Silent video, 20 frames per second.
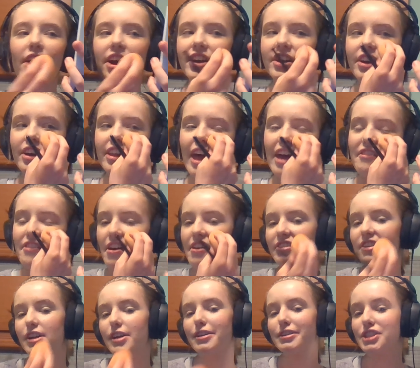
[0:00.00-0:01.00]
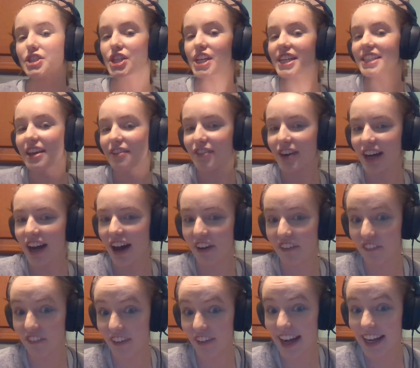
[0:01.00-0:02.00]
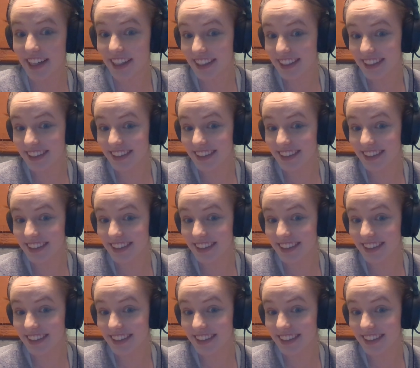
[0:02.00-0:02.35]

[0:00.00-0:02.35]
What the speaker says: in your life? Have your cheeks ever gone red?